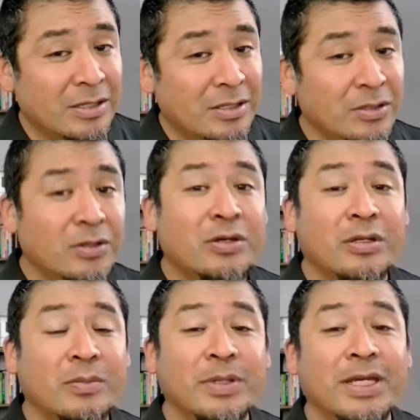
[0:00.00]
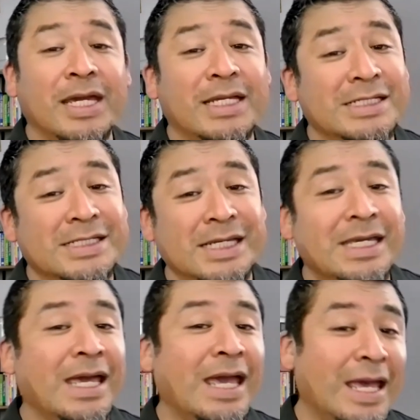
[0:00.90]
you could be a
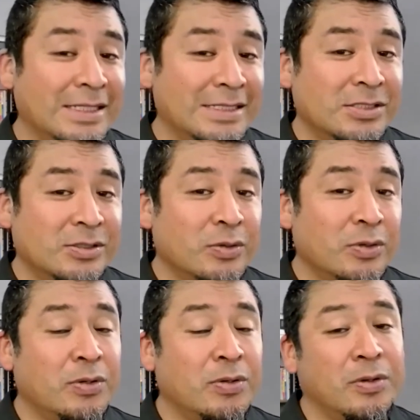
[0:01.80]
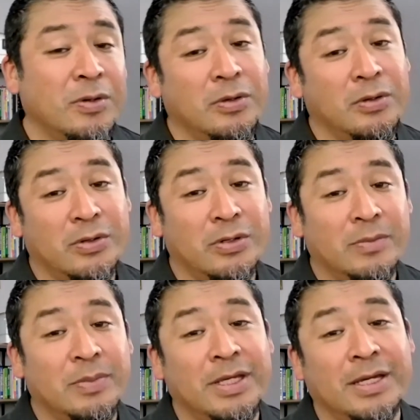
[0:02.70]
CS, or you could
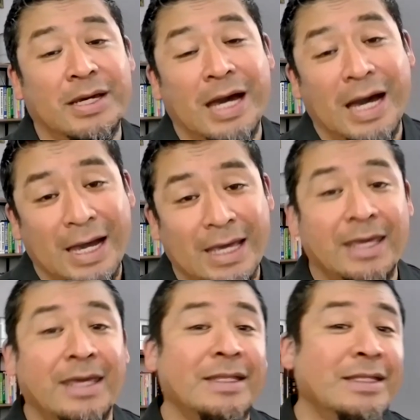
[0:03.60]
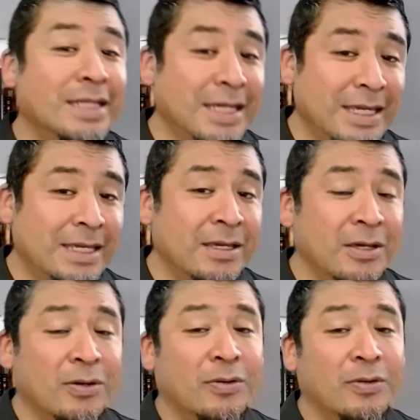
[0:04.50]
be a ID,
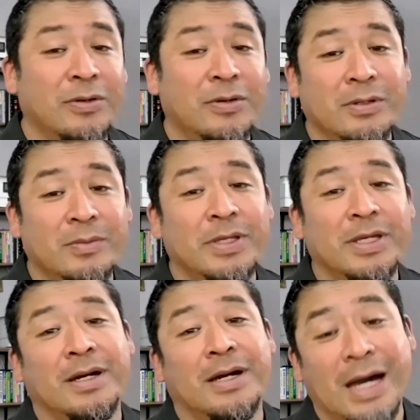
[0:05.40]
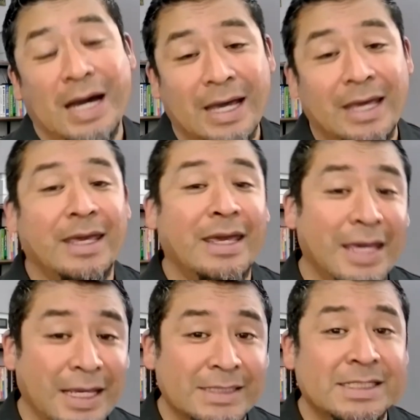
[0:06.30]
or you could be a
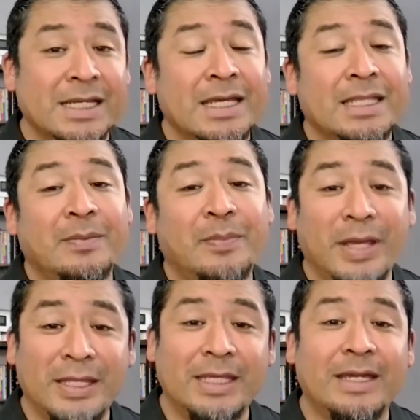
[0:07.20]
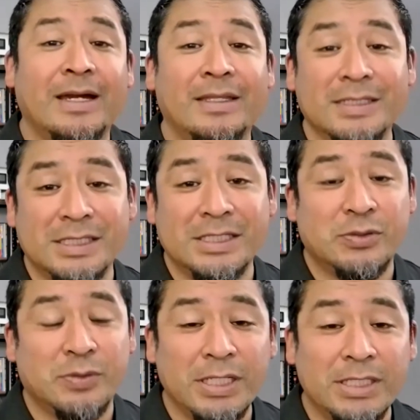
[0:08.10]
IS, depending on the
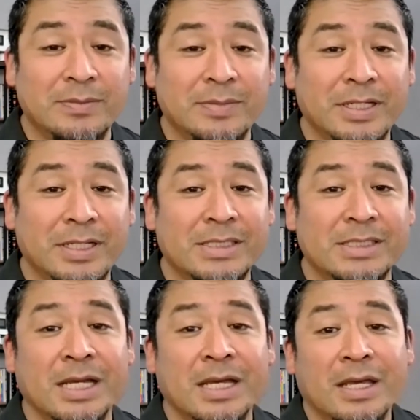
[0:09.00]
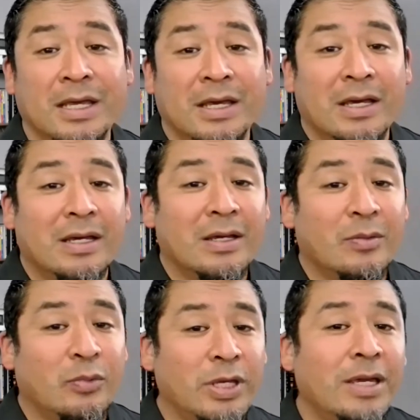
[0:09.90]
situation, because
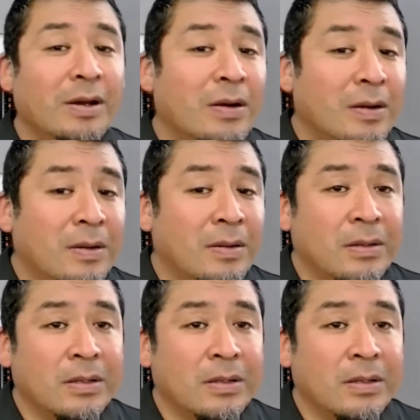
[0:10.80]
we are